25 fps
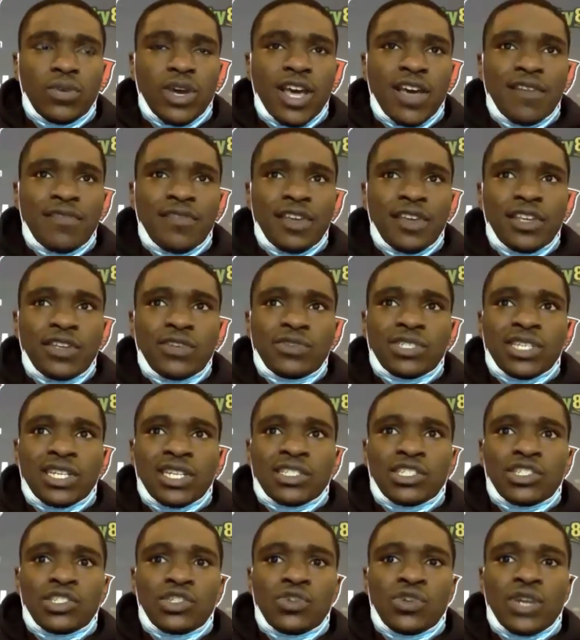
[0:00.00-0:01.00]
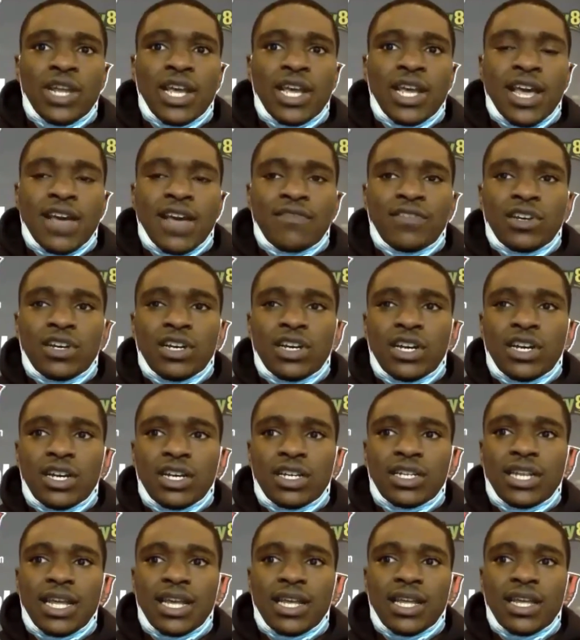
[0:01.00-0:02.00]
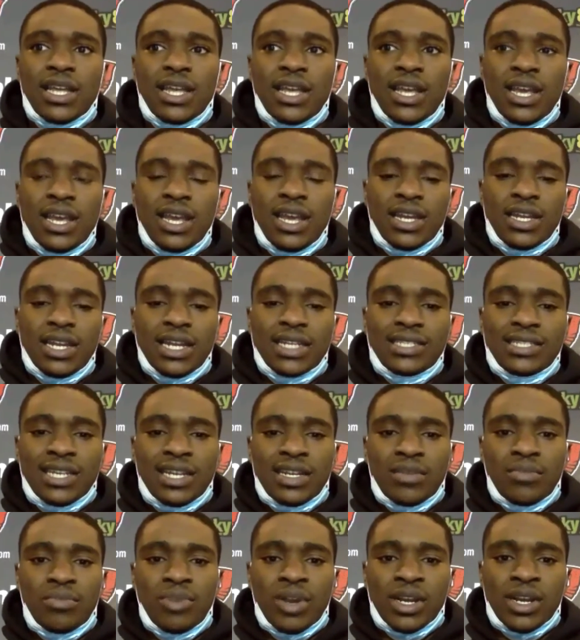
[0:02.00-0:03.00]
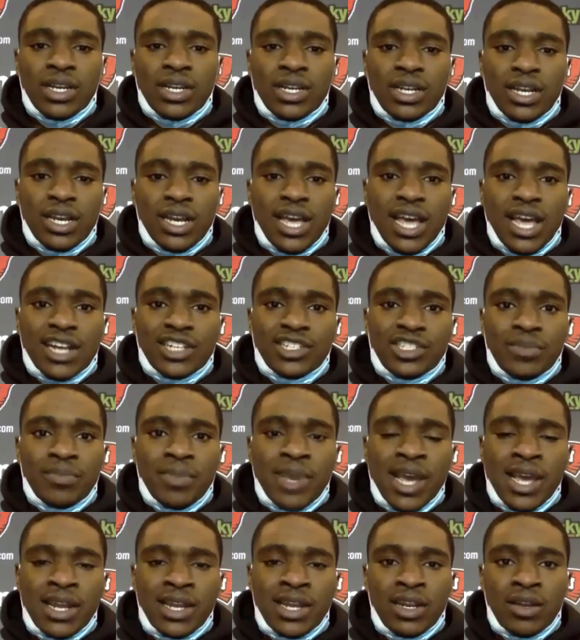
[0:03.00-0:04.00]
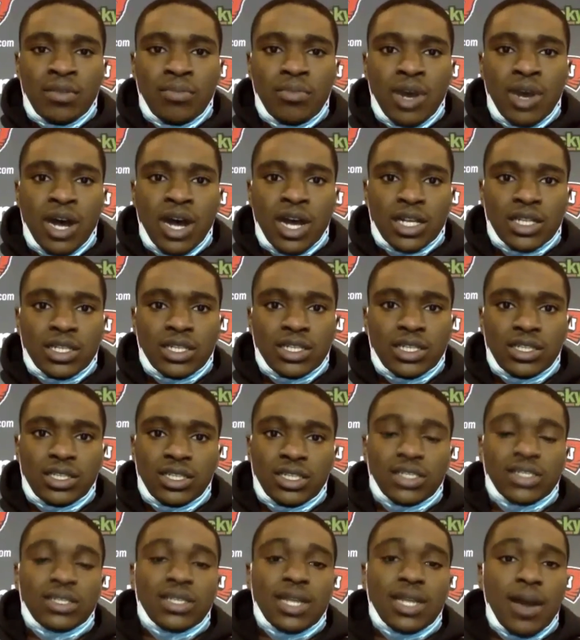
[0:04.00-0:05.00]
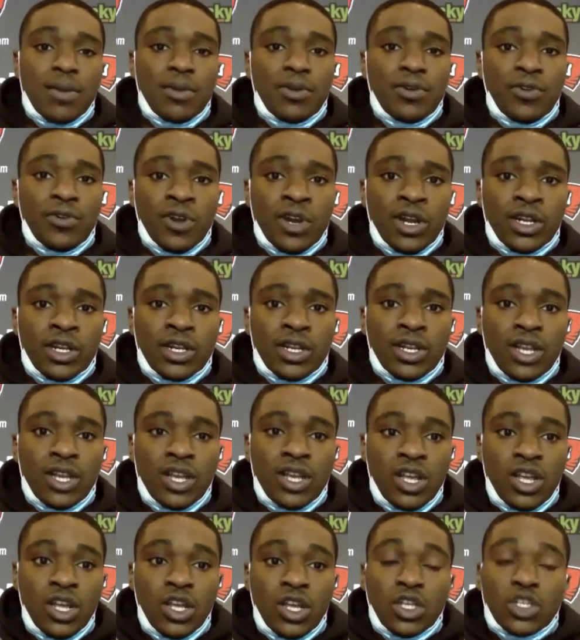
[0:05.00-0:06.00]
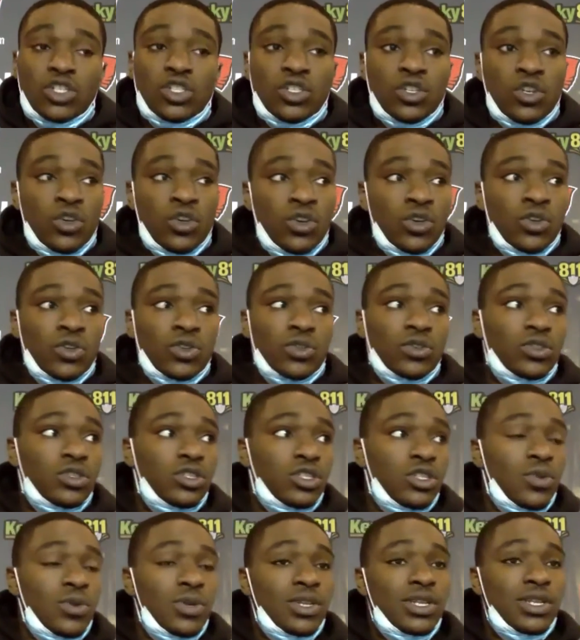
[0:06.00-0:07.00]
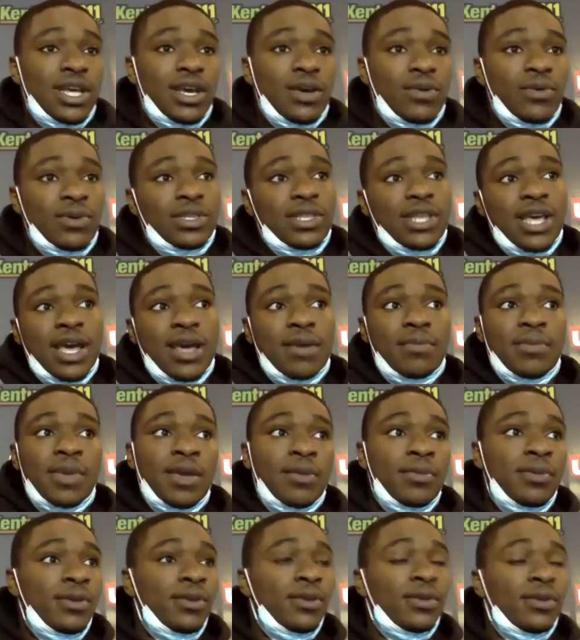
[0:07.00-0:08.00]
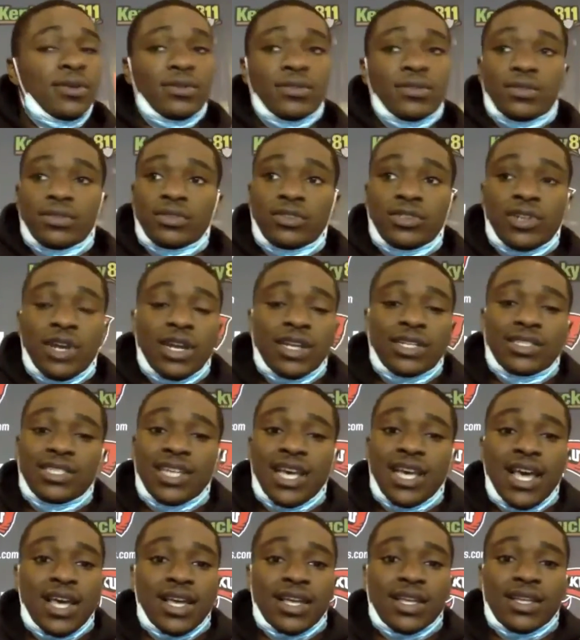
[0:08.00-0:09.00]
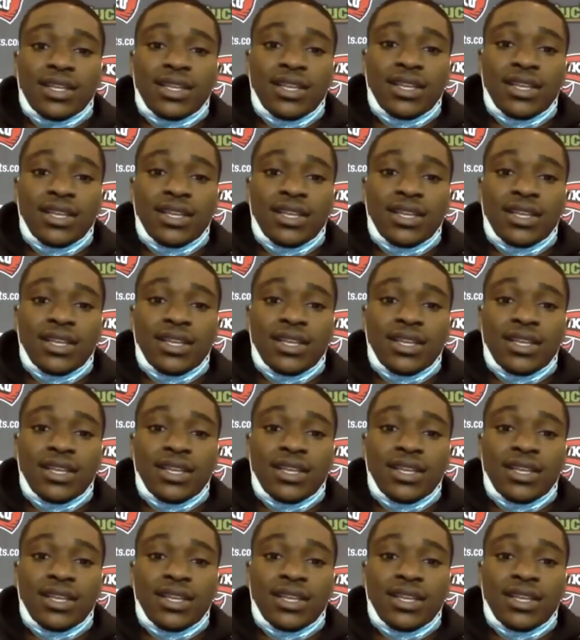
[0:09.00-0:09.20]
What FAU tends to do, they have they tend to bring an extra man in the box to stop the run. So with that, maybe try to attack,